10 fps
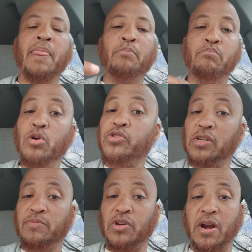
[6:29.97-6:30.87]

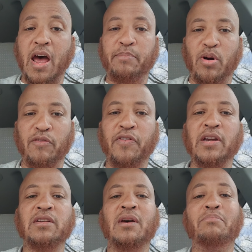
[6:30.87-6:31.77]
Muslims are not
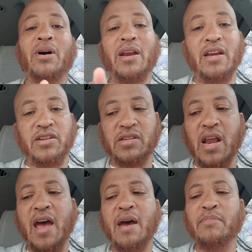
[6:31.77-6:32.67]
perfect, but
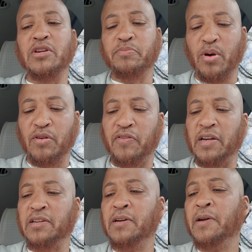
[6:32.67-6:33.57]
Islam is perfect.